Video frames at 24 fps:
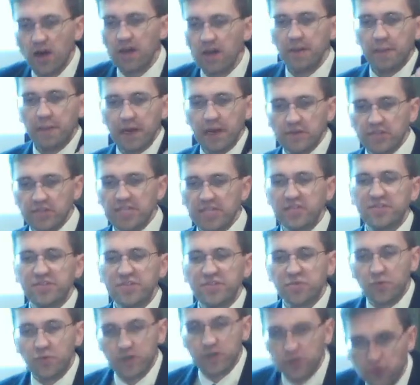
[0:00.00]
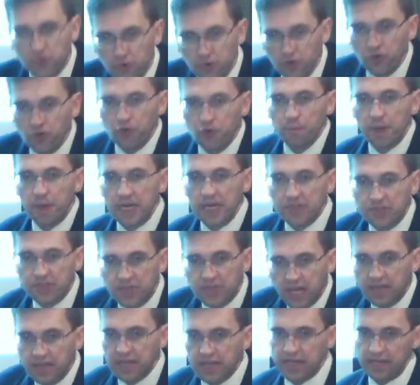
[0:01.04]
about Jesus were true by
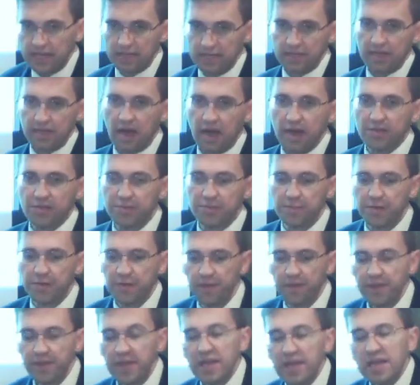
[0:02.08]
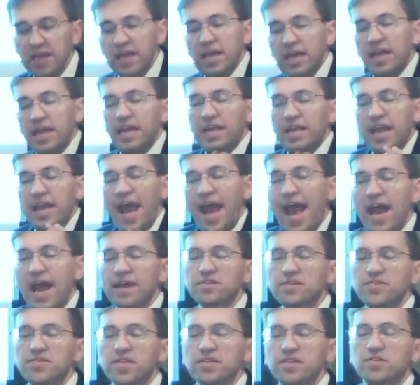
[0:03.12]
studying the gospel. In
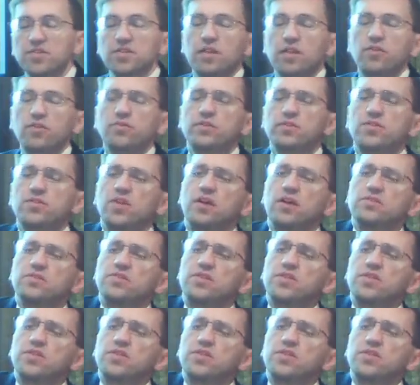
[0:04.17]
Acts, as Luke starts to